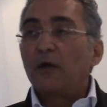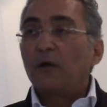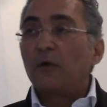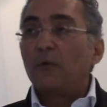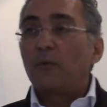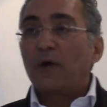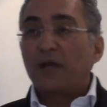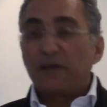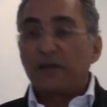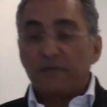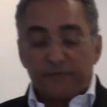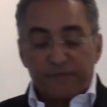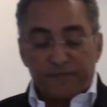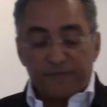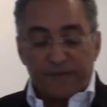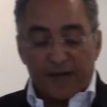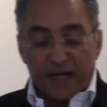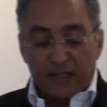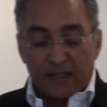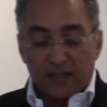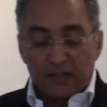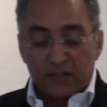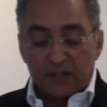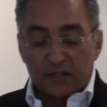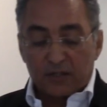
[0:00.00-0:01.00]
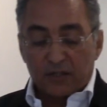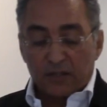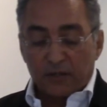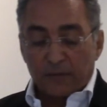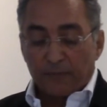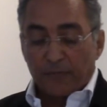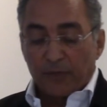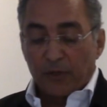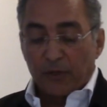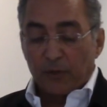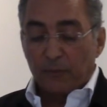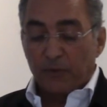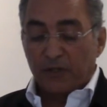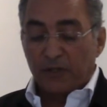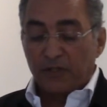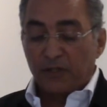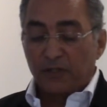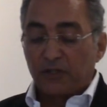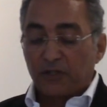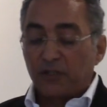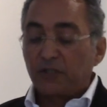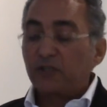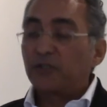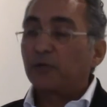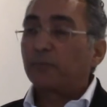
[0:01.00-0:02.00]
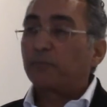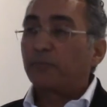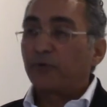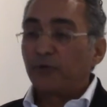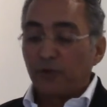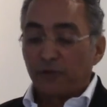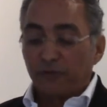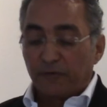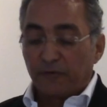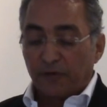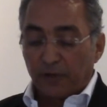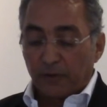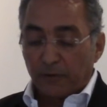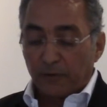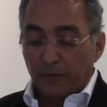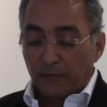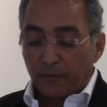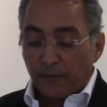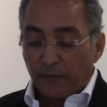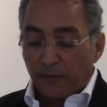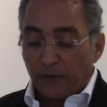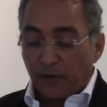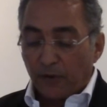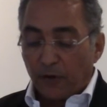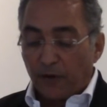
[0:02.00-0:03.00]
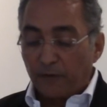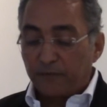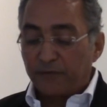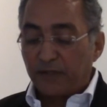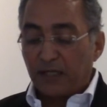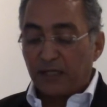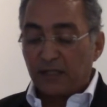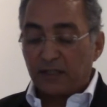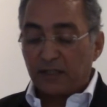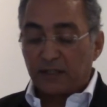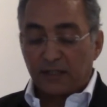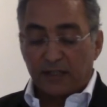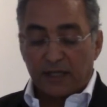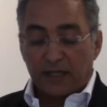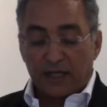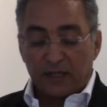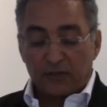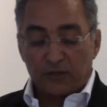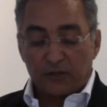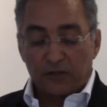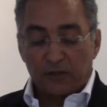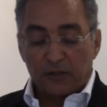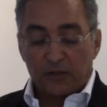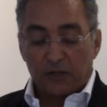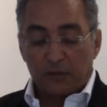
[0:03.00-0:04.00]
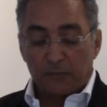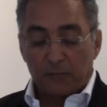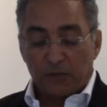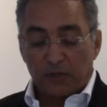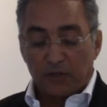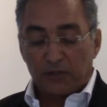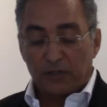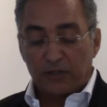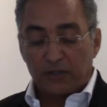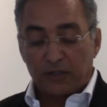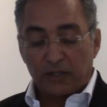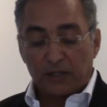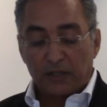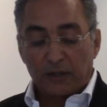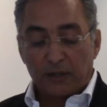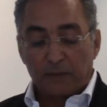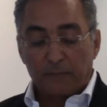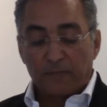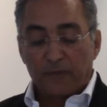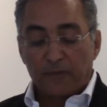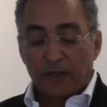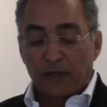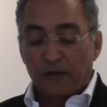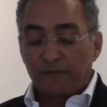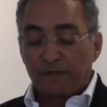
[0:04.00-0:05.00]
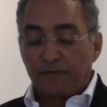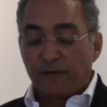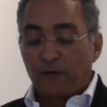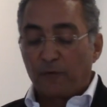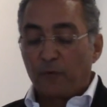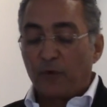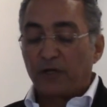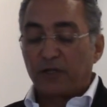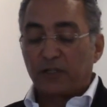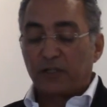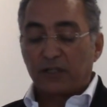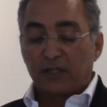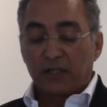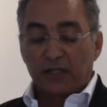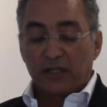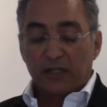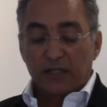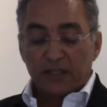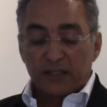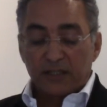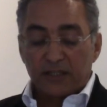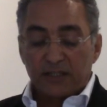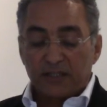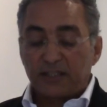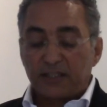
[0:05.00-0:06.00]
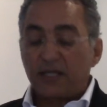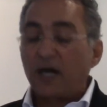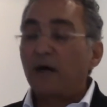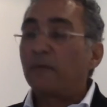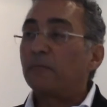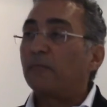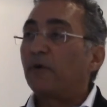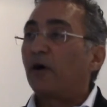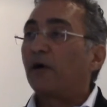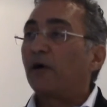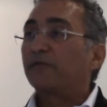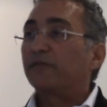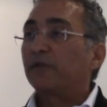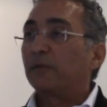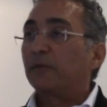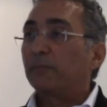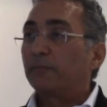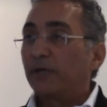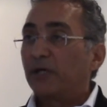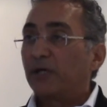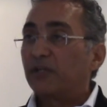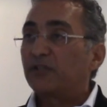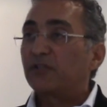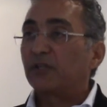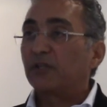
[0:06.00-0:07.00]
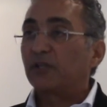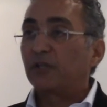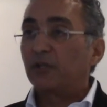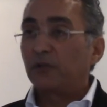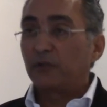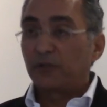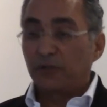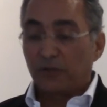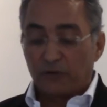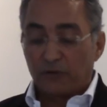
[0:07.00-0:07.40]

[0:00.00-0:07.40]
When faced with the disapproval of the international community for what some of the persecutor